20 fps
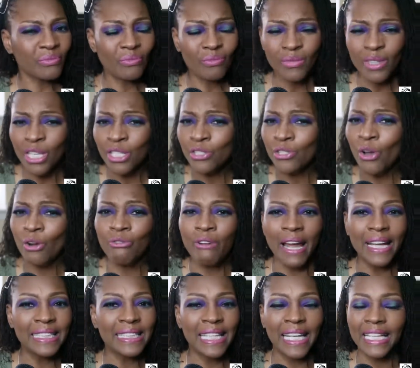So
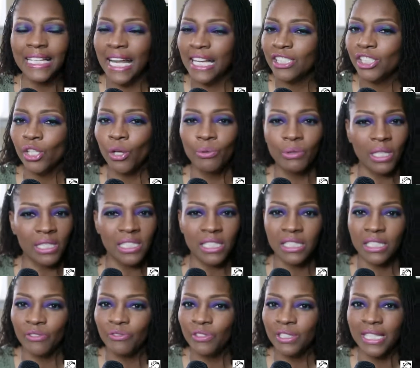right there, that's showing us a
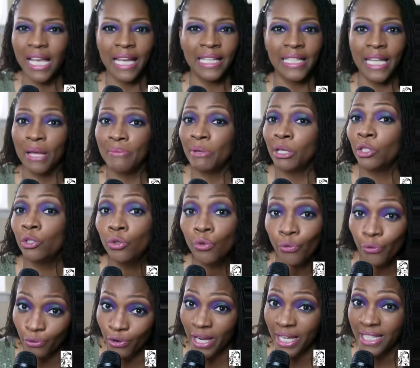different dynamic, new
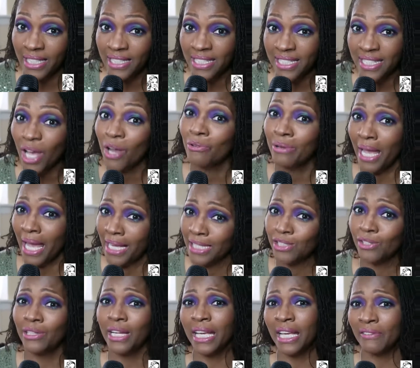friends. Okay,
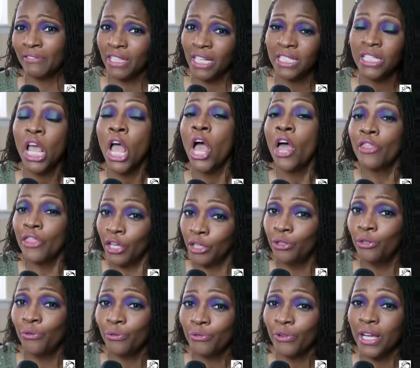so they're giving us the
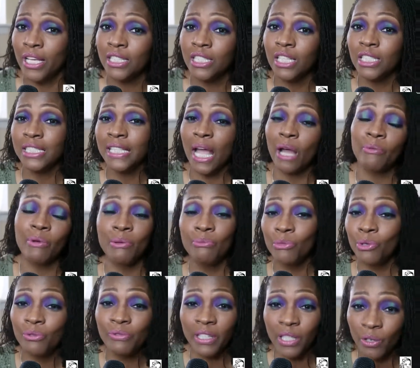new friends because now we're
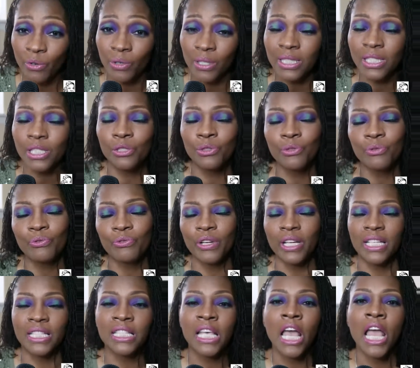moving on to new
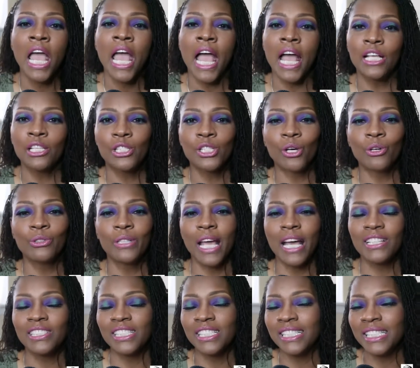friends. And so
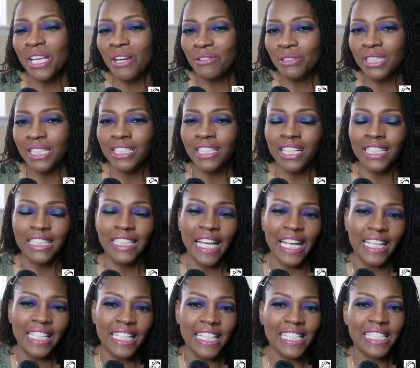now she's there with the young
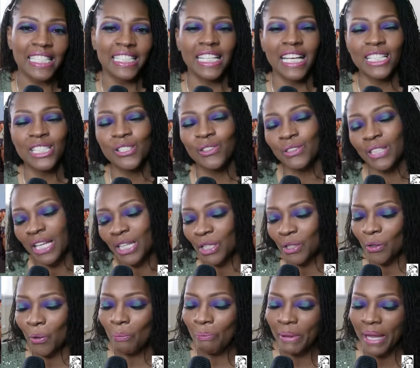ladies and they're doing their
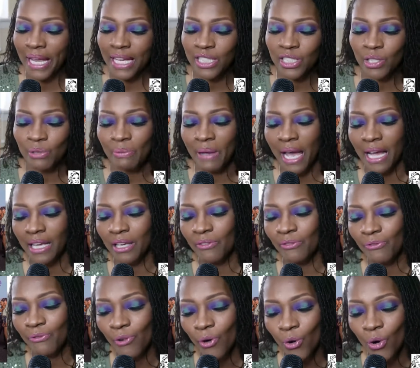little banter back and
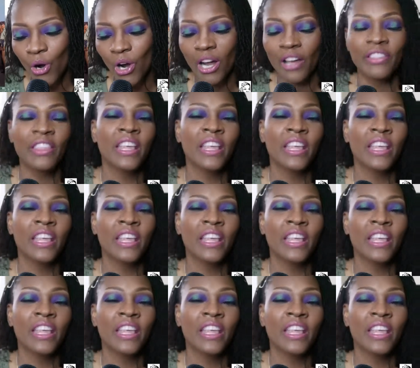forth,